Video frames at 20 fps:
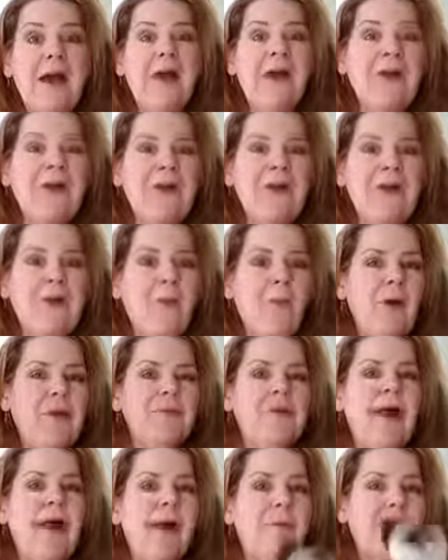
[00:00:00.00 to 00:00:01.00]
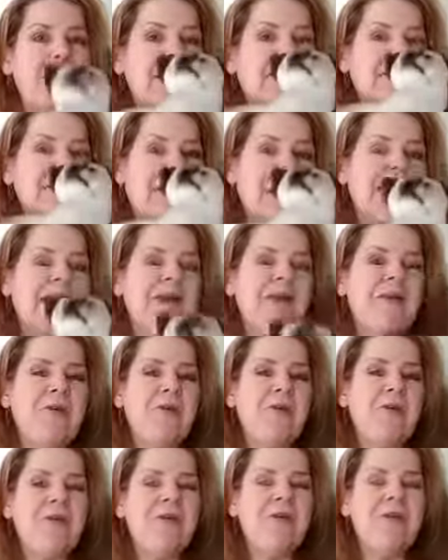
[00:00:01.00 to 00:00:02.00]
other than what's happening back
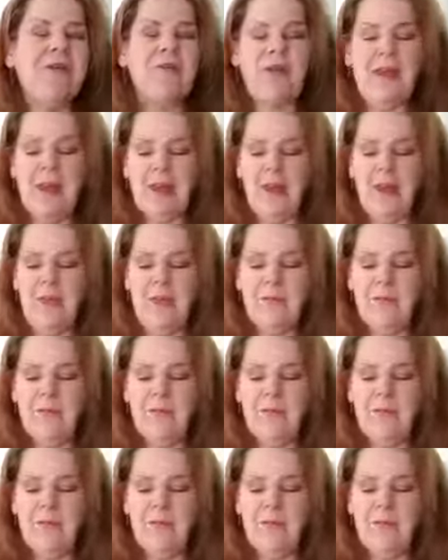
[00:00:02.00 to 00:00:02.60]
here under the tail.